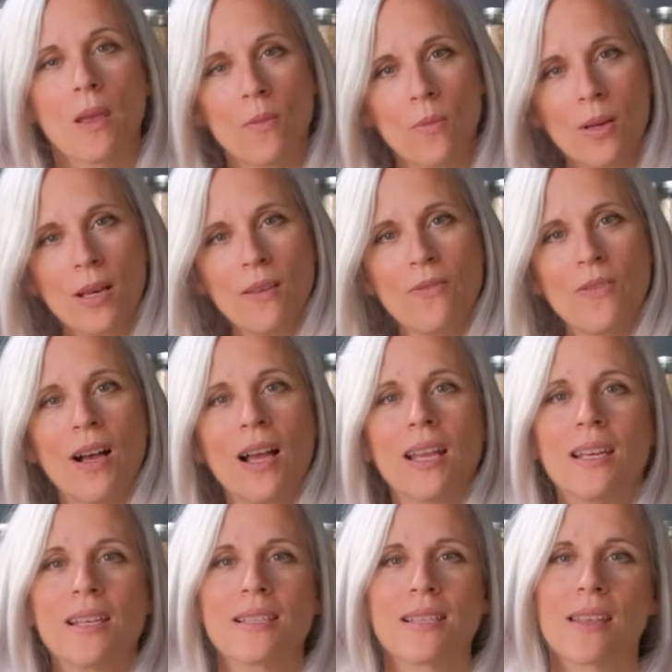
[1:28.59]
What I
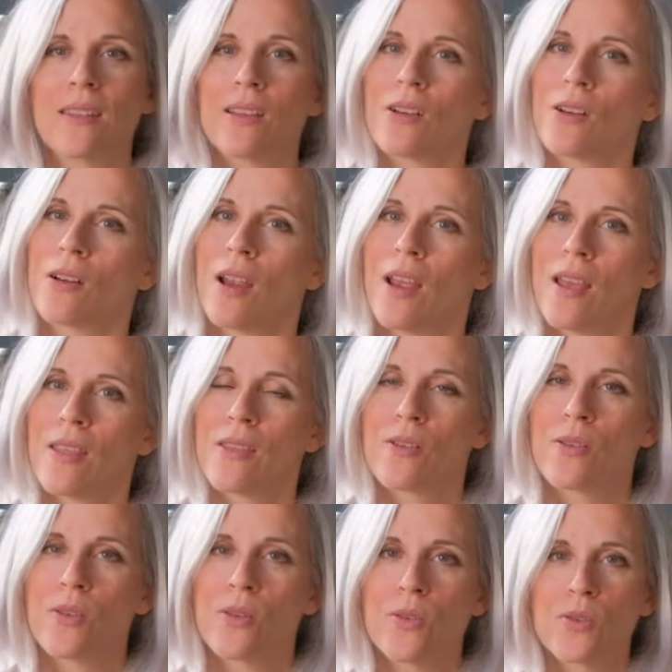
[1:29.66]
find is that there
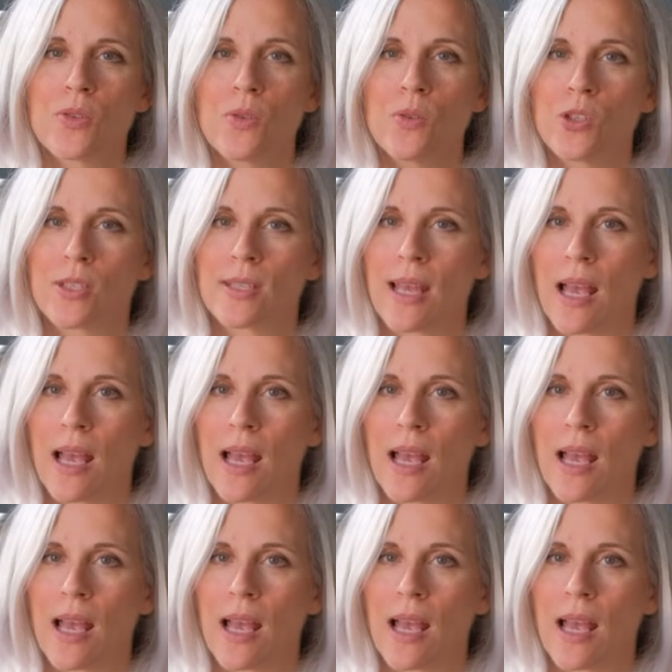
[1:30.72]
are those who just